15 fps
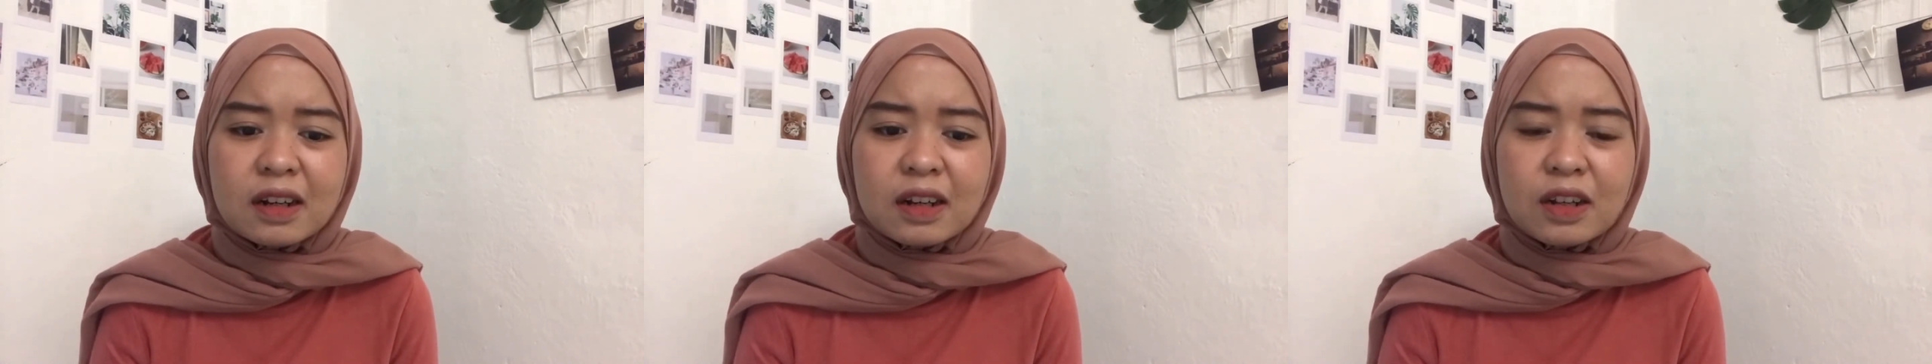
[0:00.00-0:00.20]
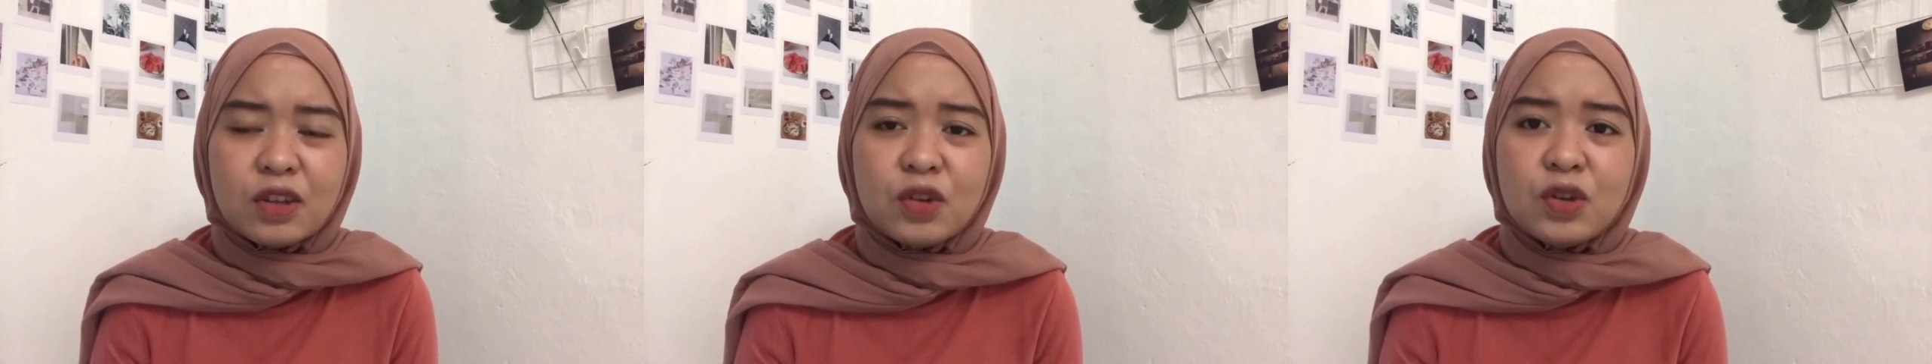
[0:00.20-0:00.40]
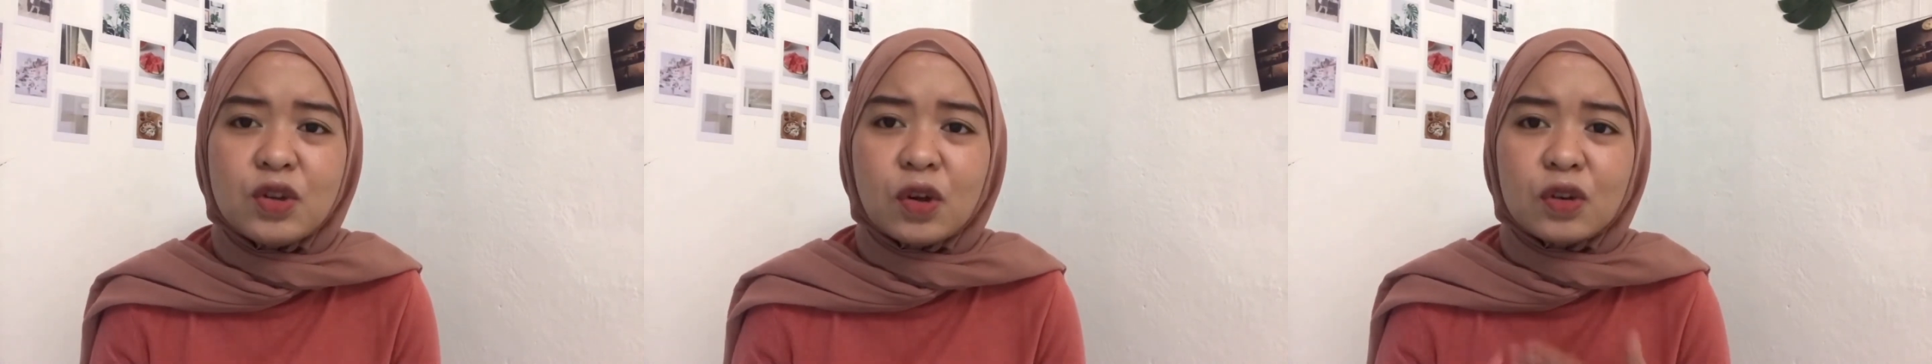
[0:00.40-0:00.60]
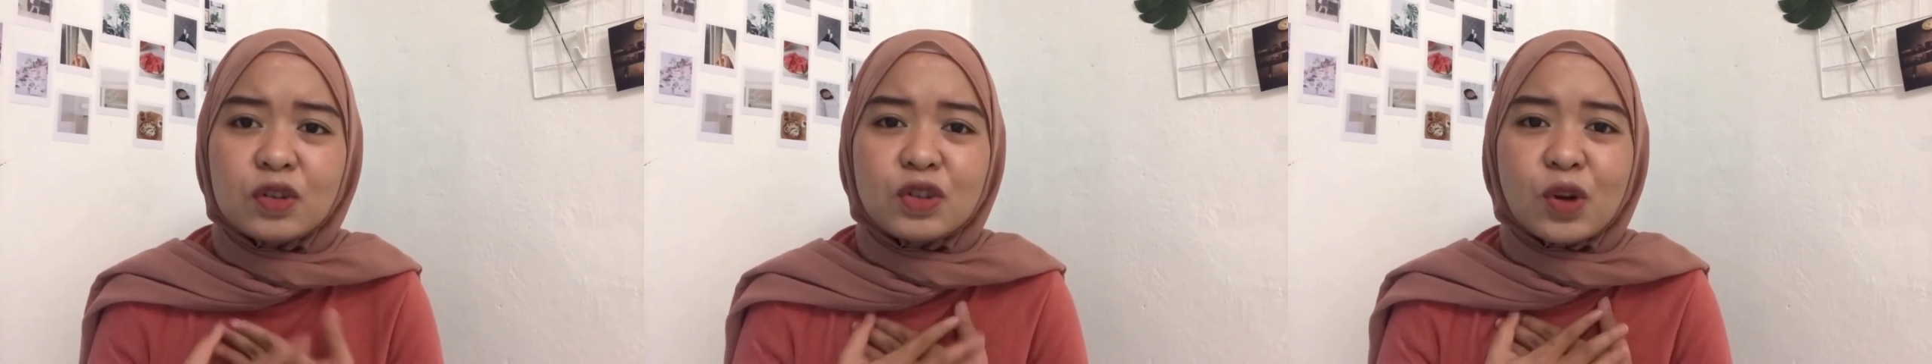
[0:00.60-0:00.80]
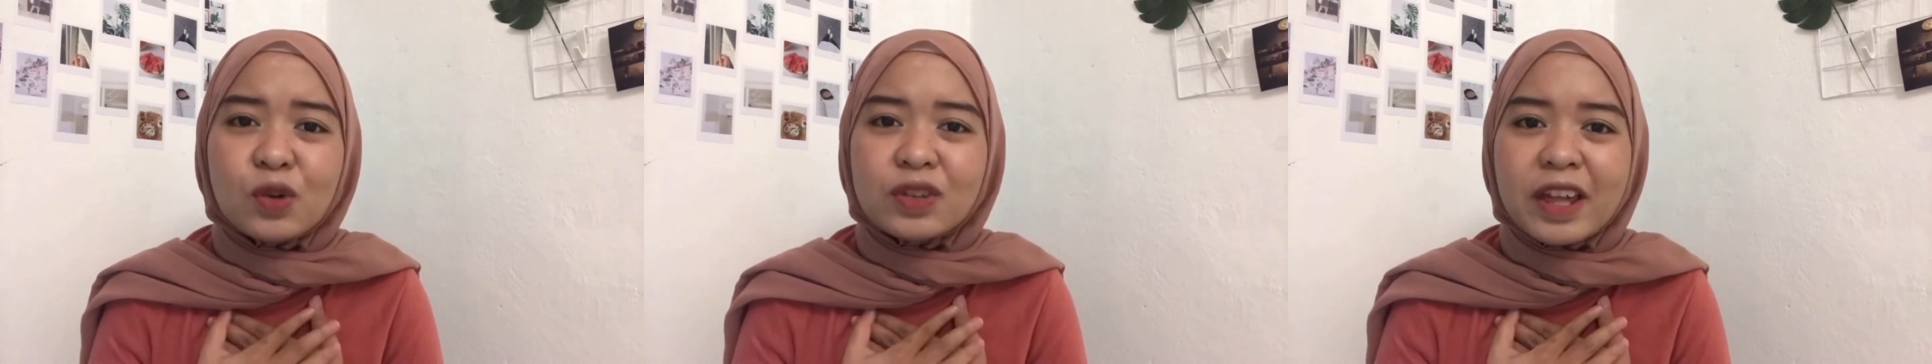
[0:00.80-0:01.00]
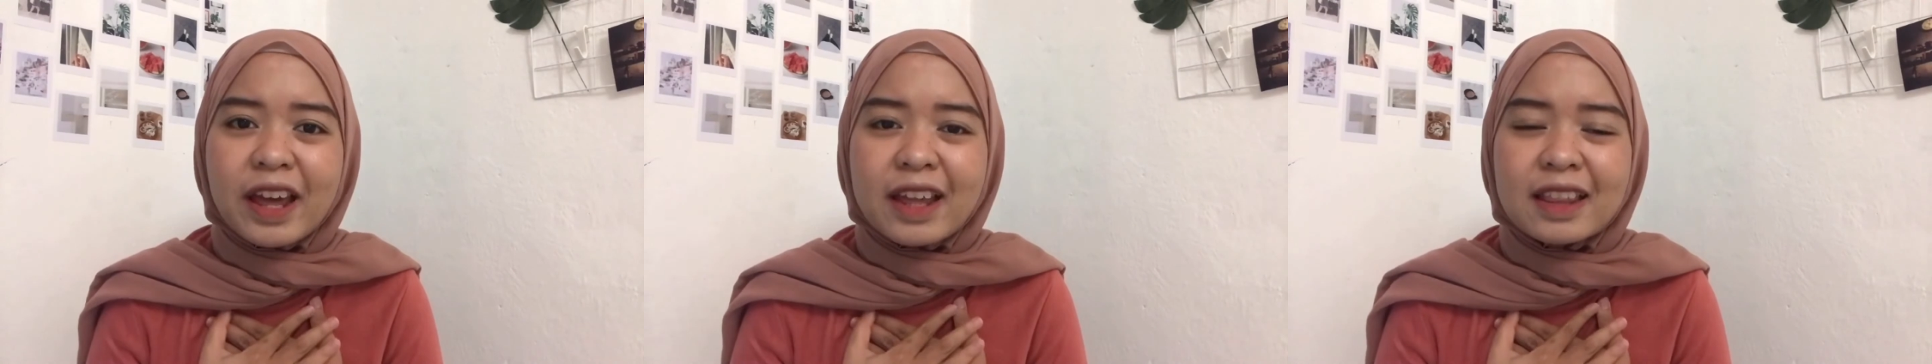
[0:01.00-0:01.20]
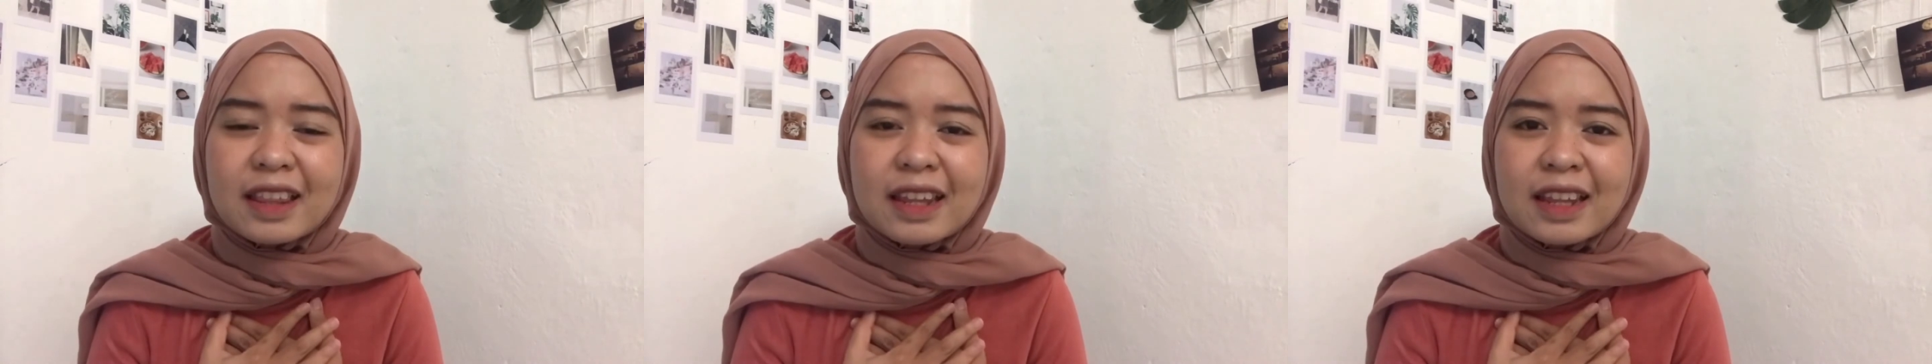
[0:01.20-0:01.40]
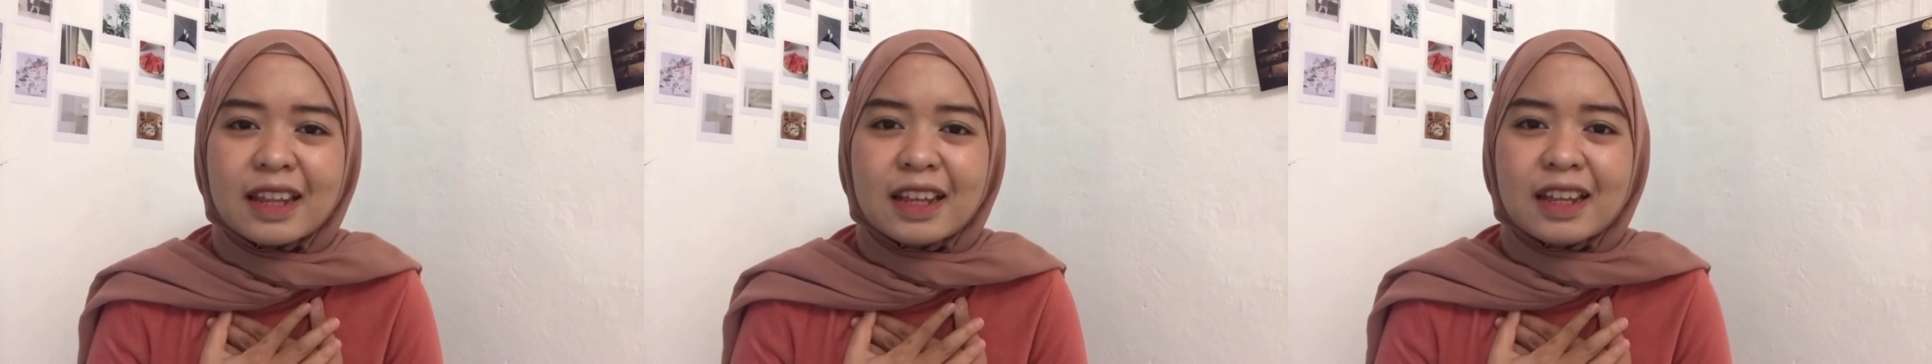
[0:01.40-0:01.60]
know that
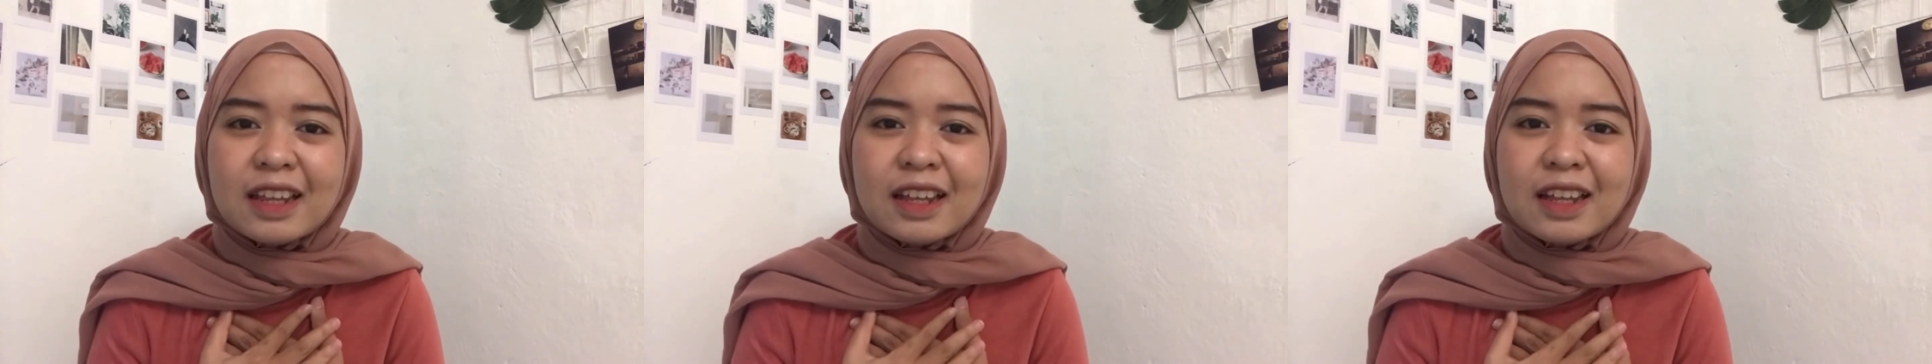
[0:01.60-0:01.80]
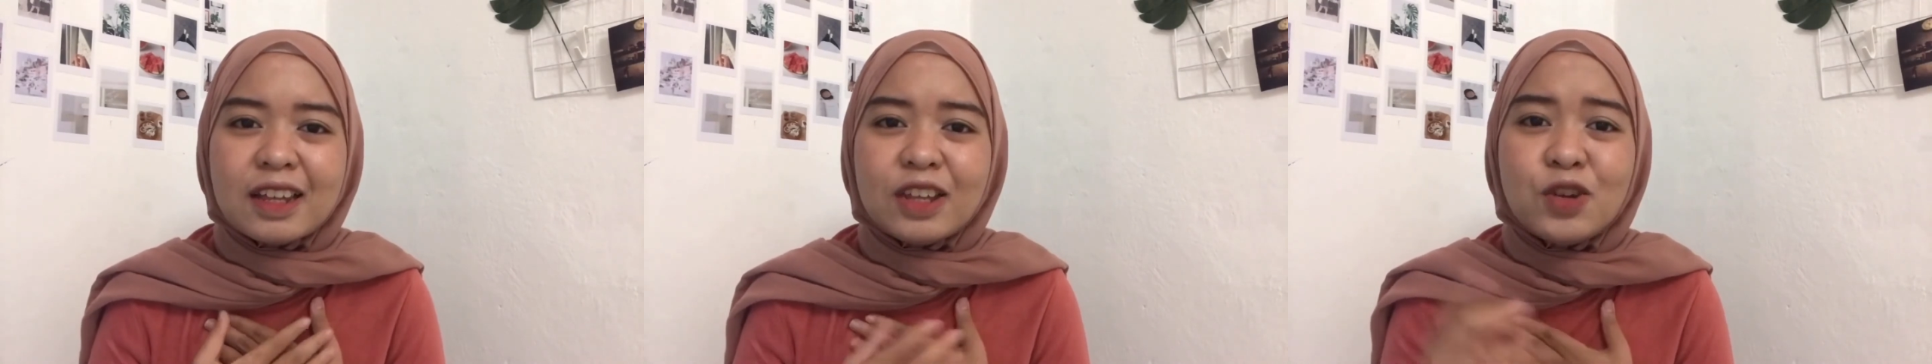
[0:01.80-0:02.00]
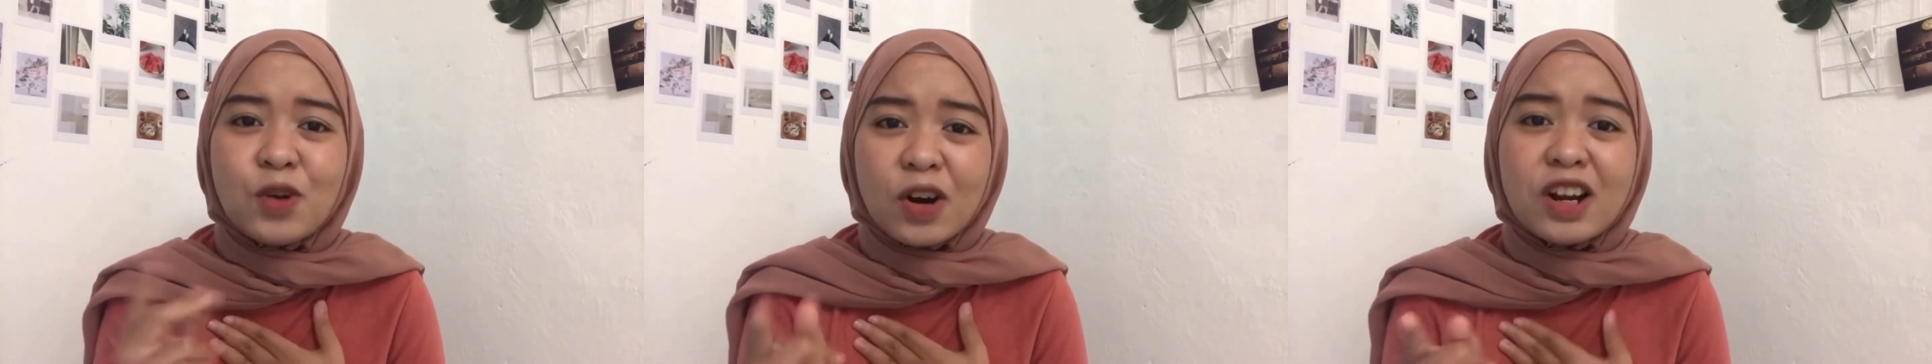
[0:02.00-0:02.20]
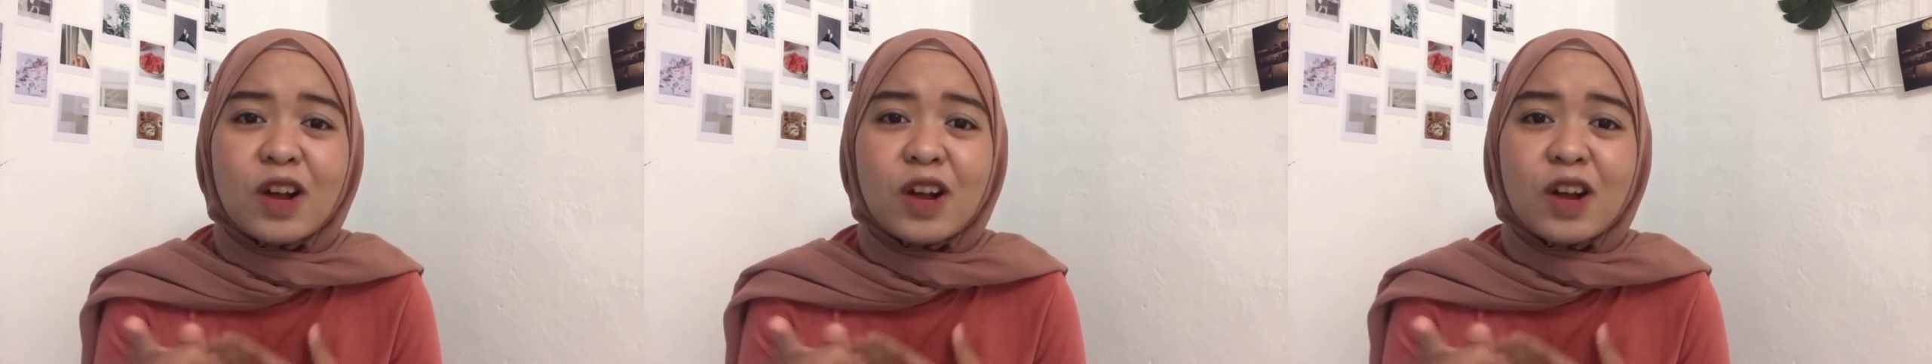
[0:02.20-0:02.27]
you're